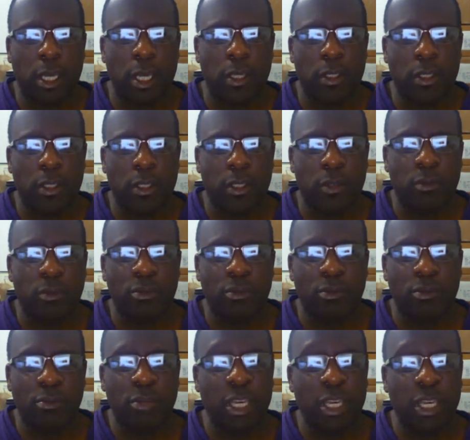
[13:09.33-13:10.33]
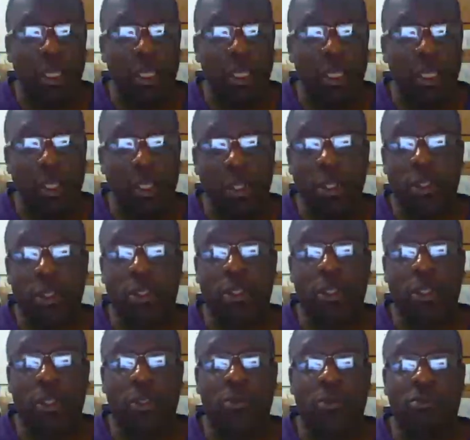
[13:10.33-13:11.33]
Nice. Mainly
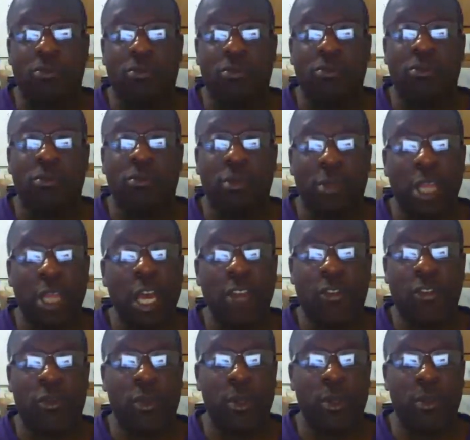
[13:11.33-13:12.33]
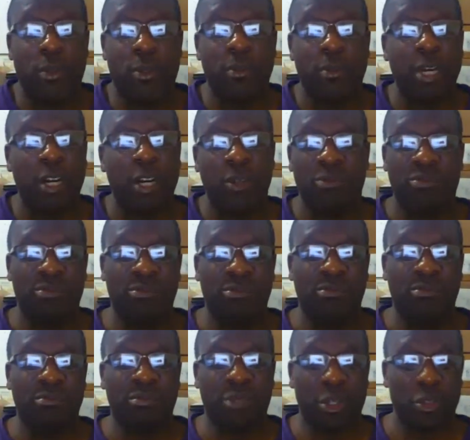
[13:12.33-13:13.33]
this live stream is about
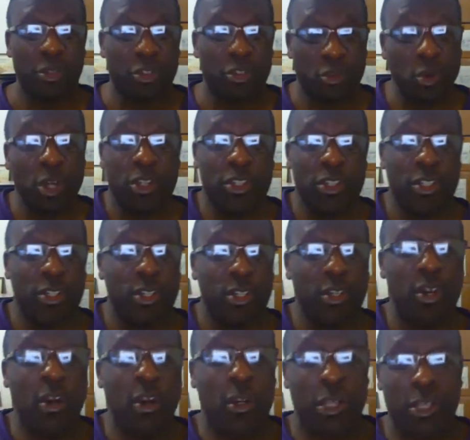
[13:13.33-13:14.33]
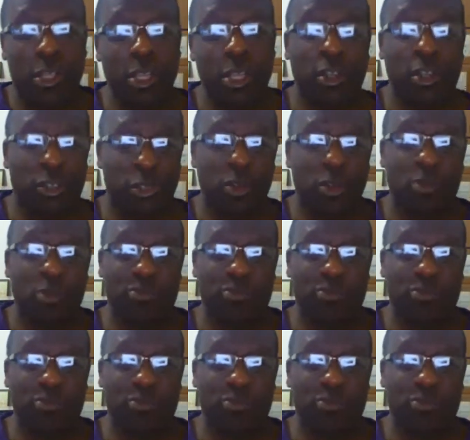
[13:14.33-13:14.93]
construction and architecture.